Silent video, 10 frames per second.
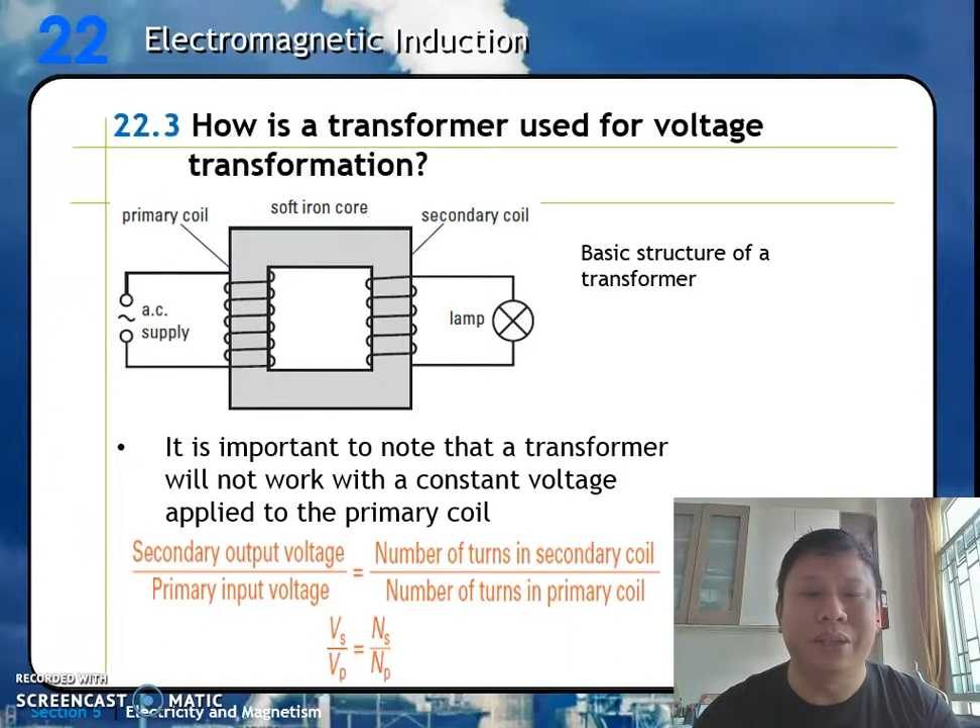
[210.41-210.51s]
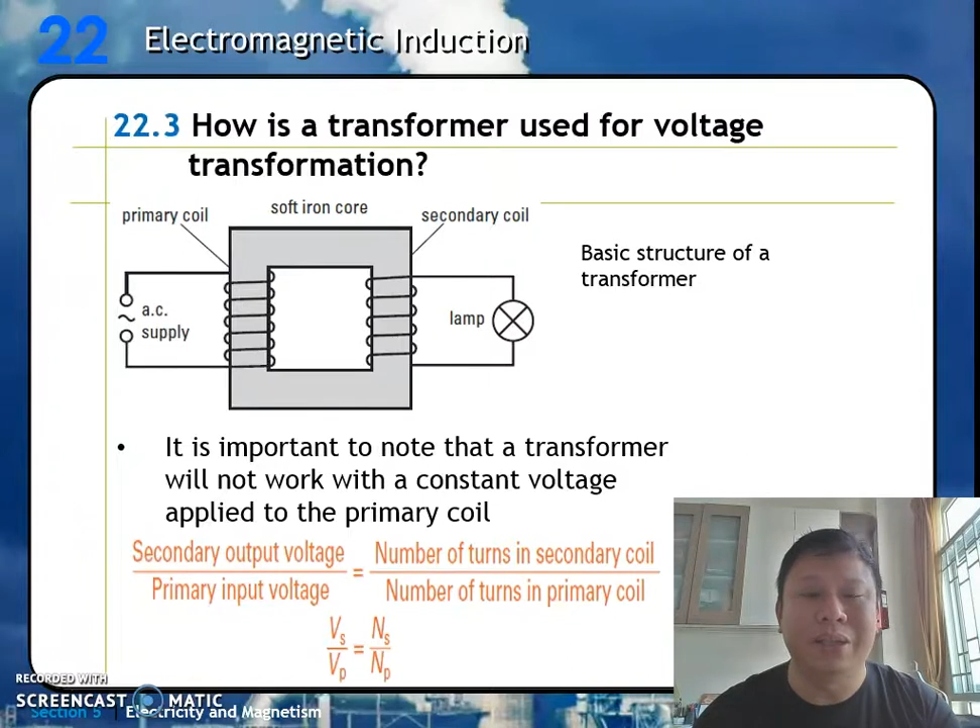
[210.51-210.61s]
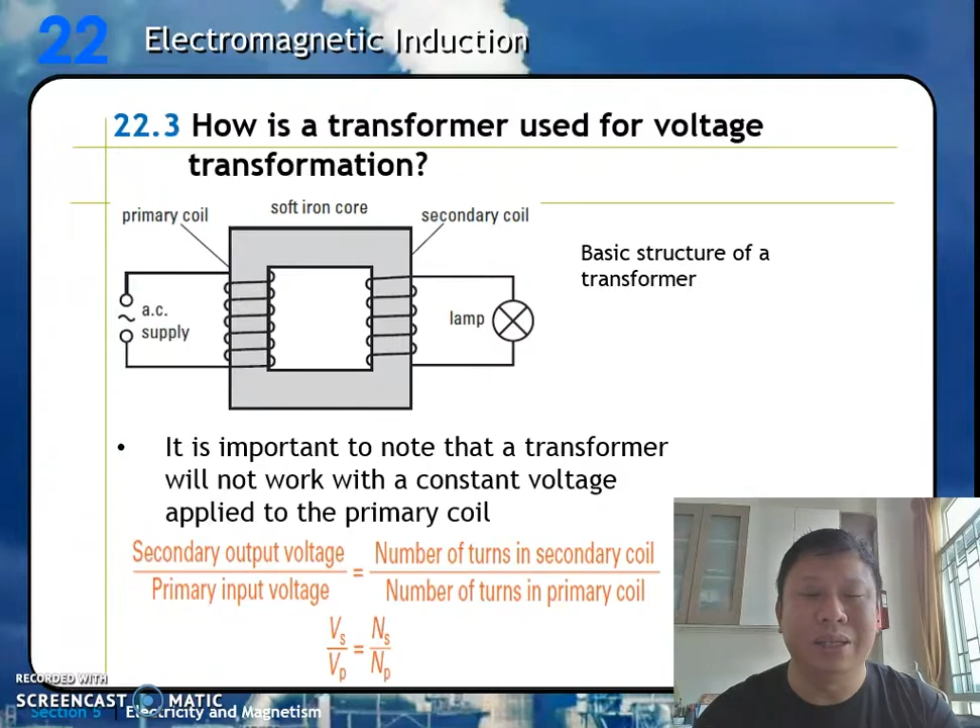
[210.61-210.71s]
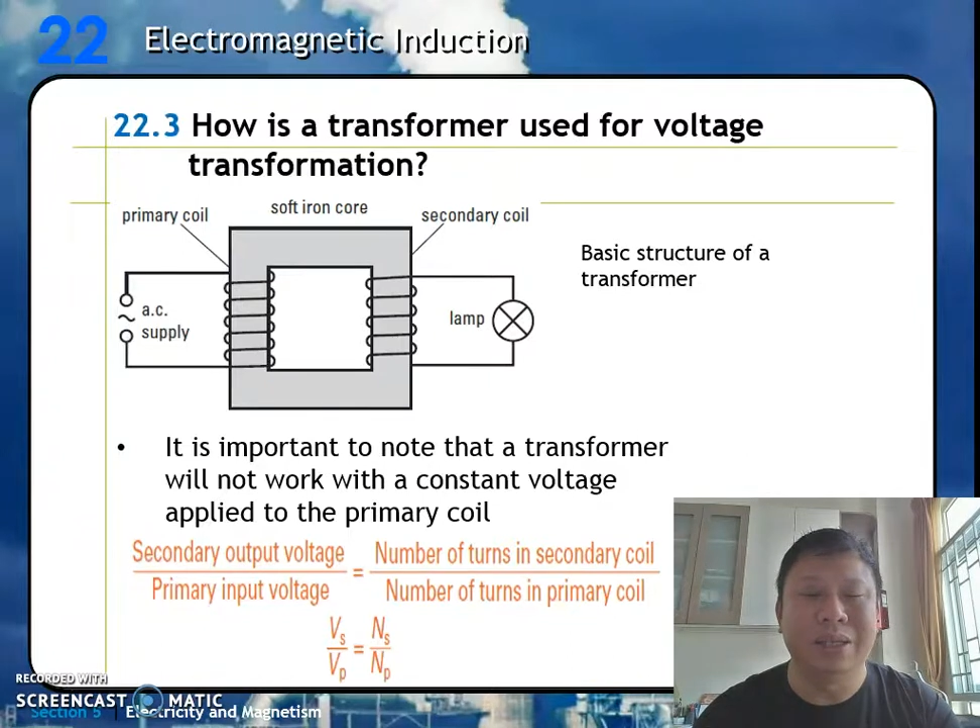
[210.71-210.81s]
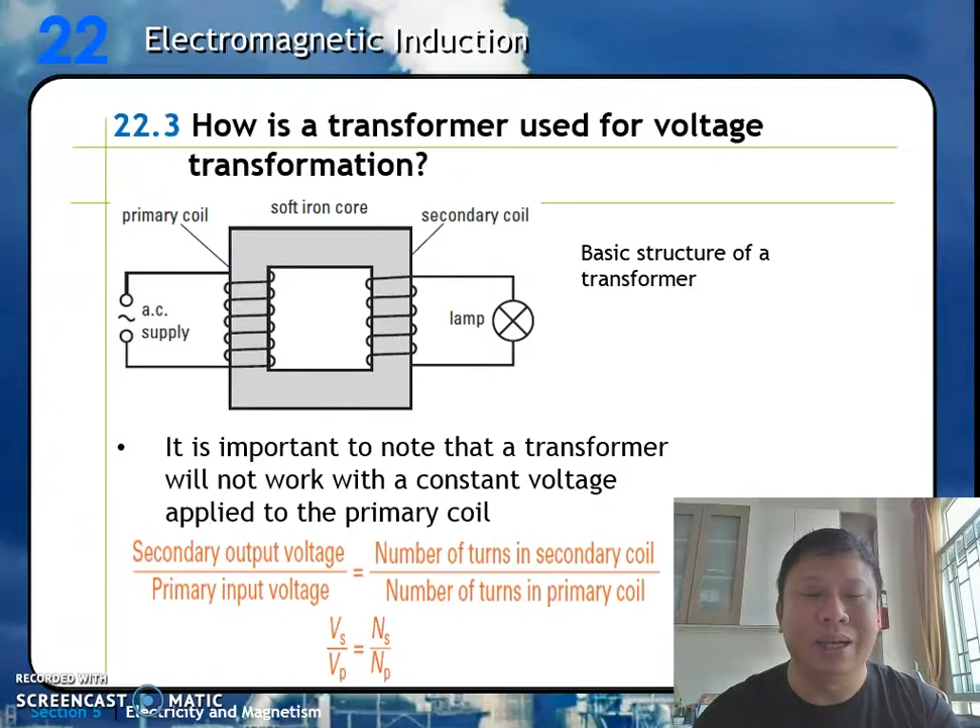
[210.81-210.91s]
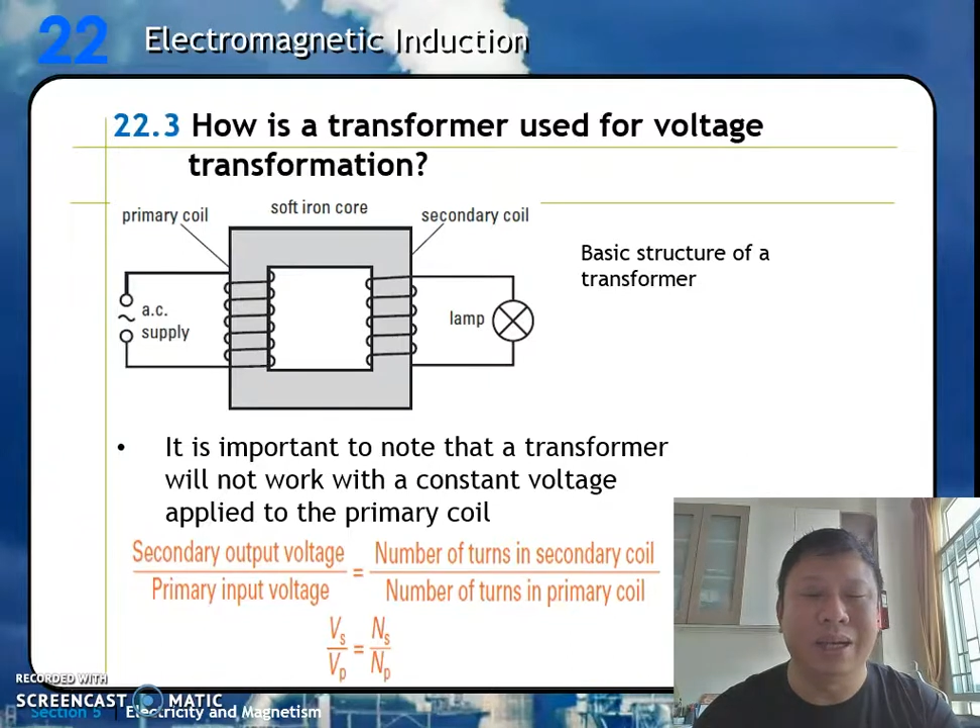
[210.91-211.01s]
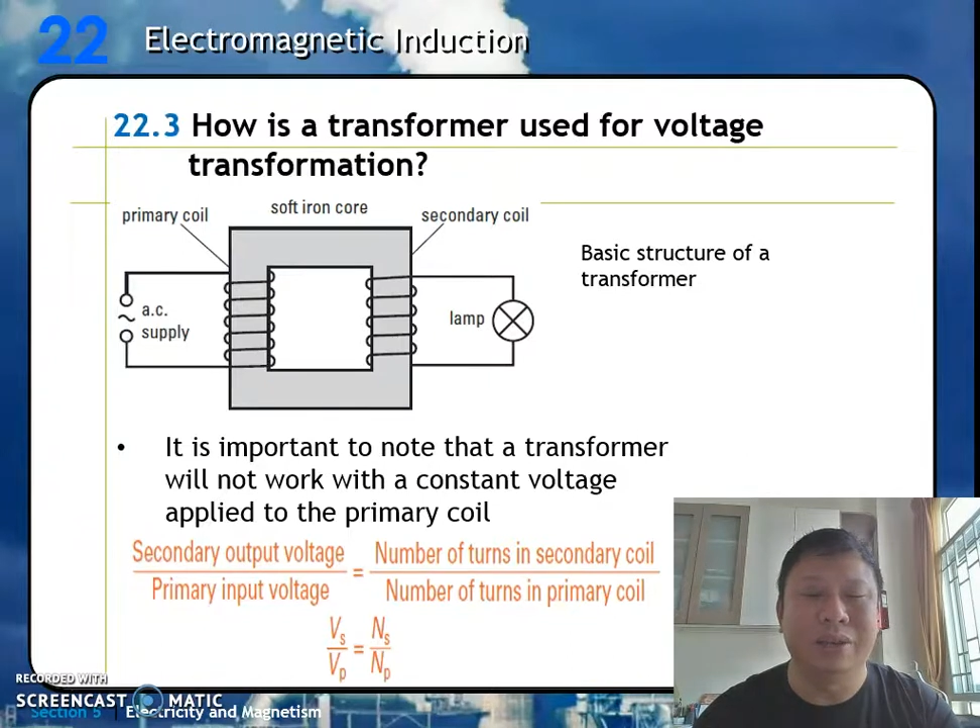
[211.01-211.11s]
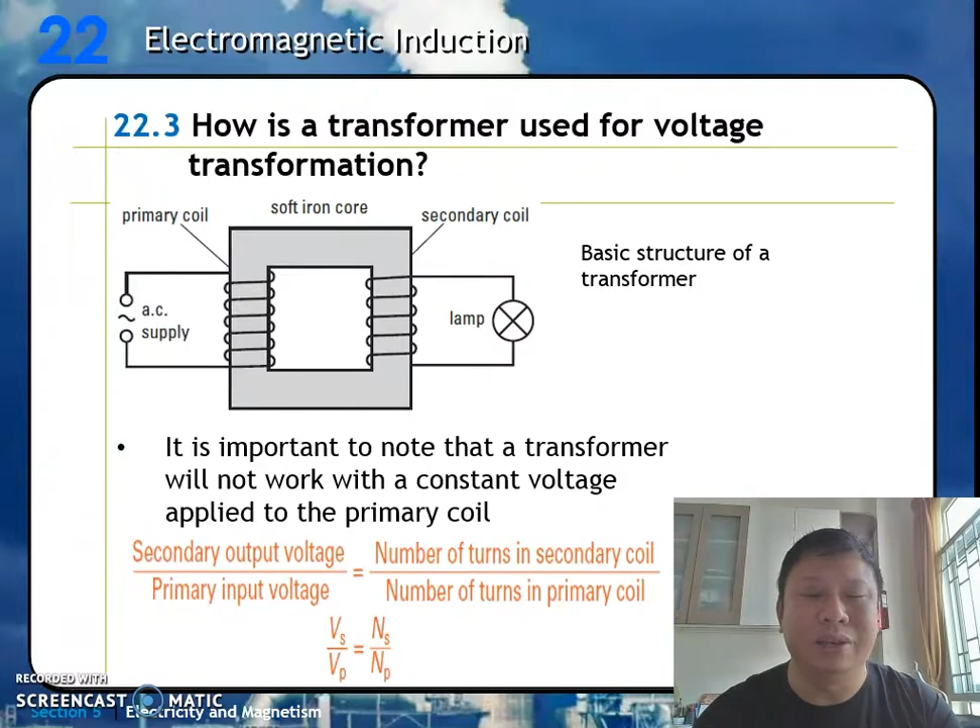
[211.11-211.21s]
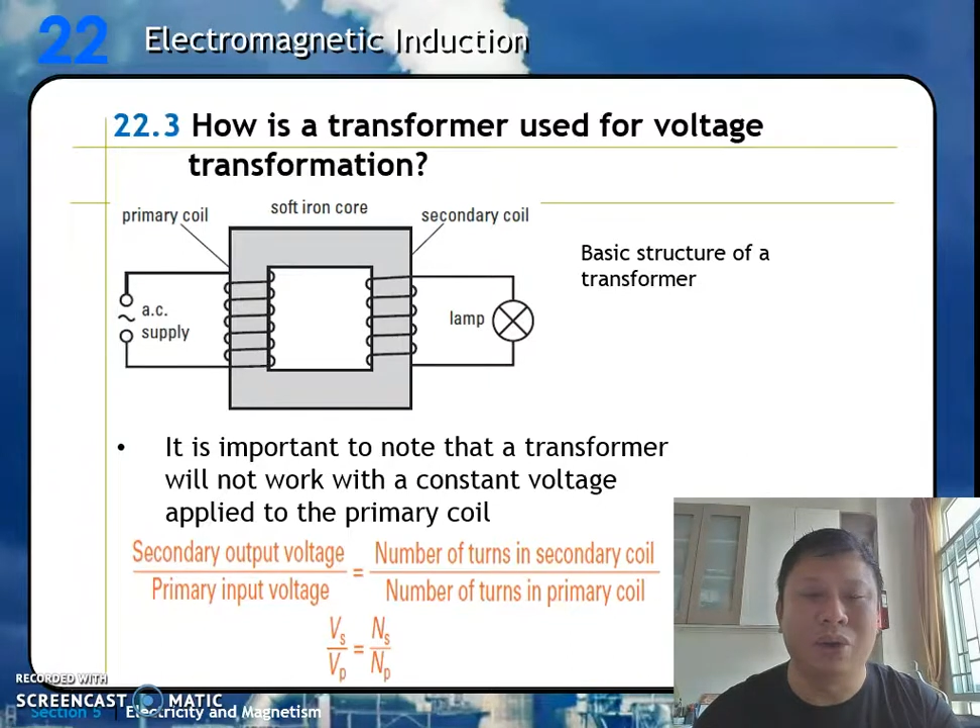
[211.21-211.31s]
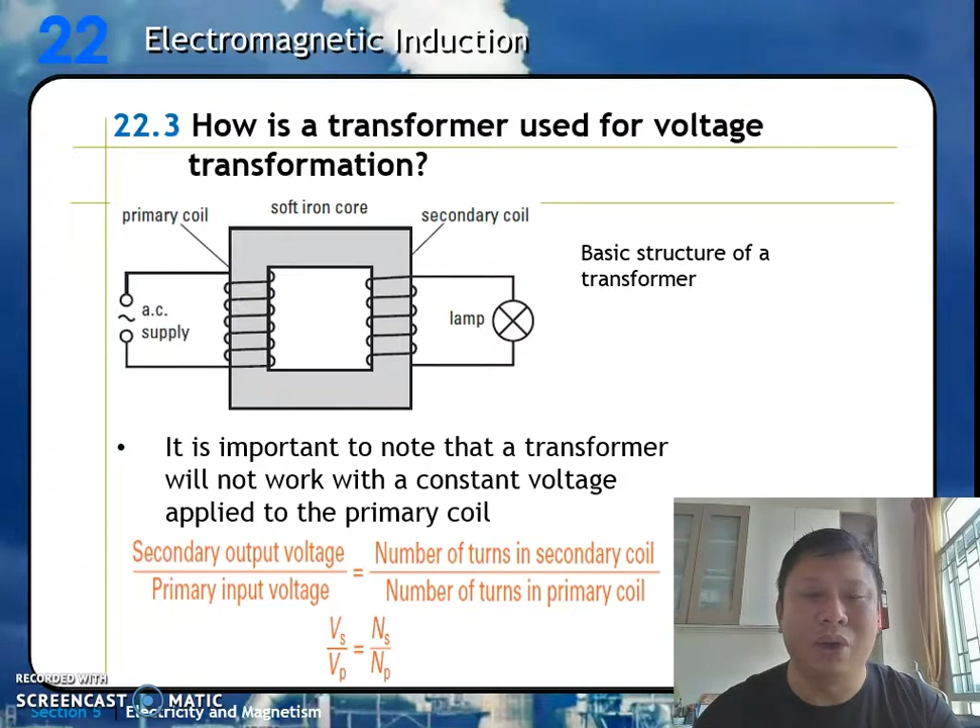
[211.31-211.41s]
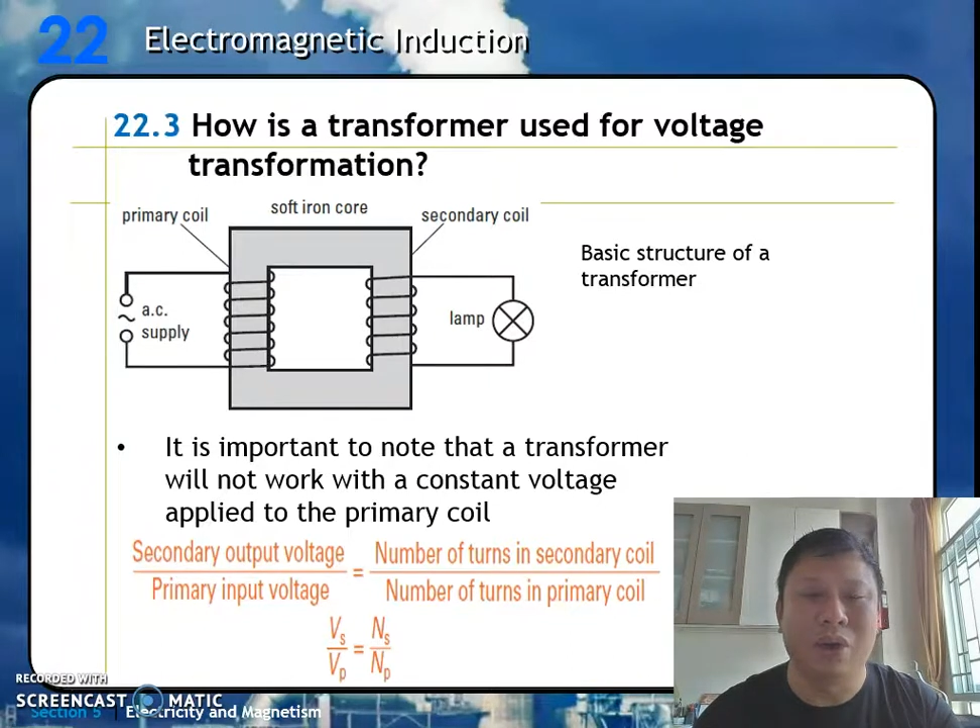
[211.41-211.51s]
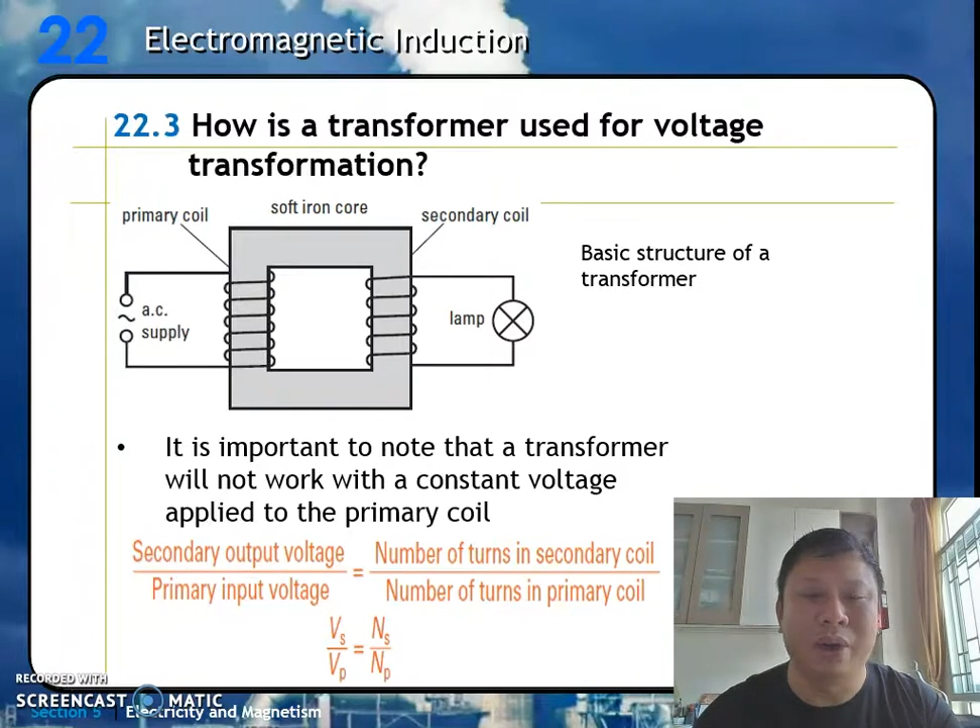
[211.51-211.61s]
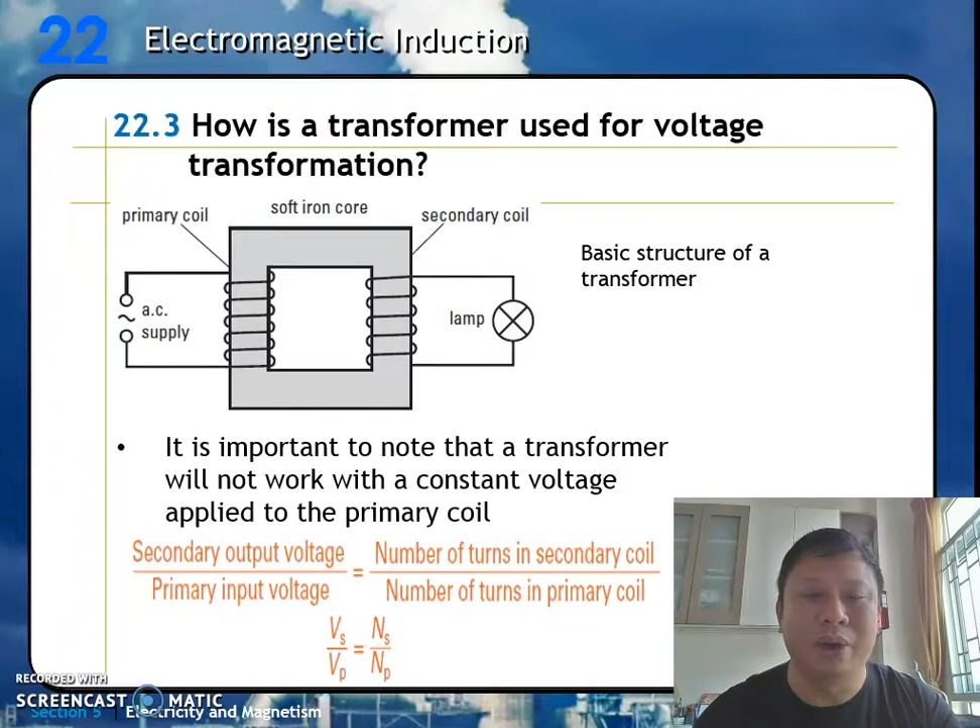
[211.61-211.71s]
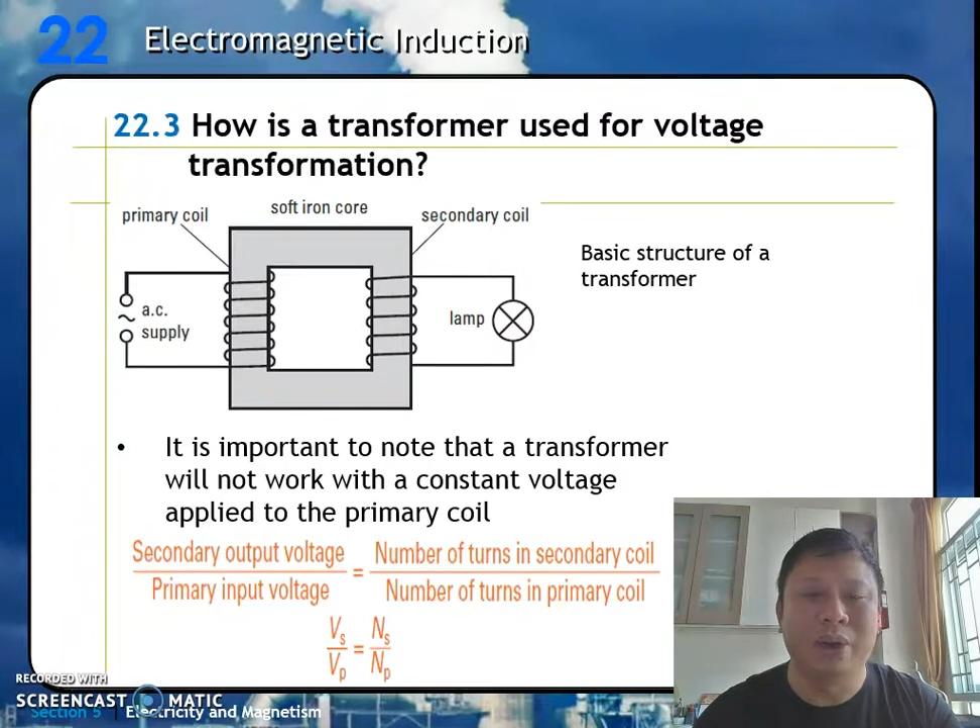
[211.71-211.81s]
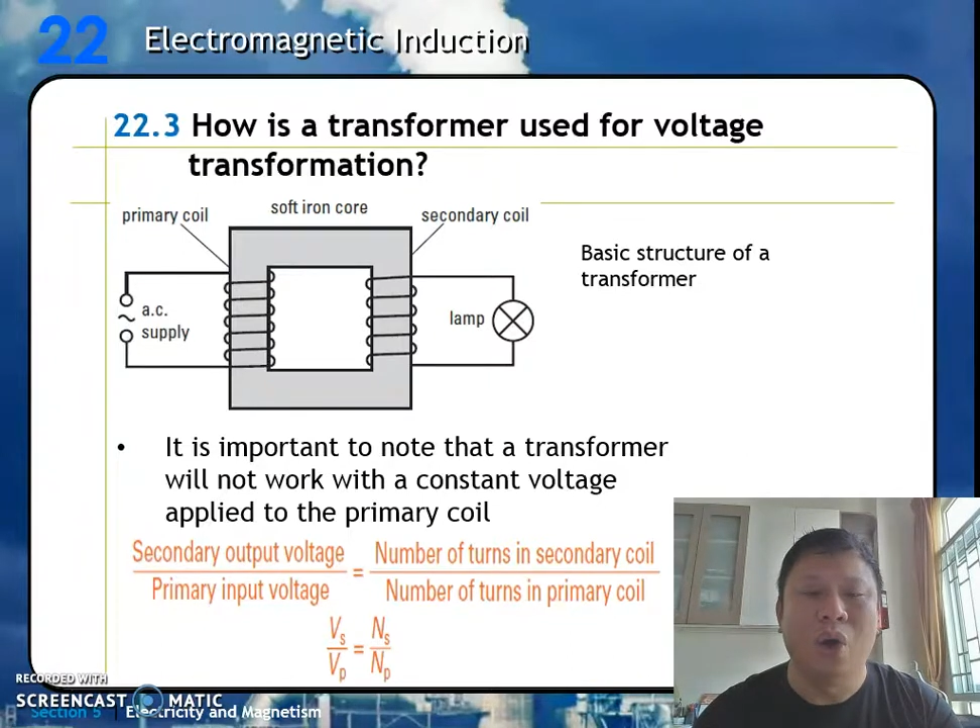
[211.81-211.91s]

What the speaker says: turns in the secondary coil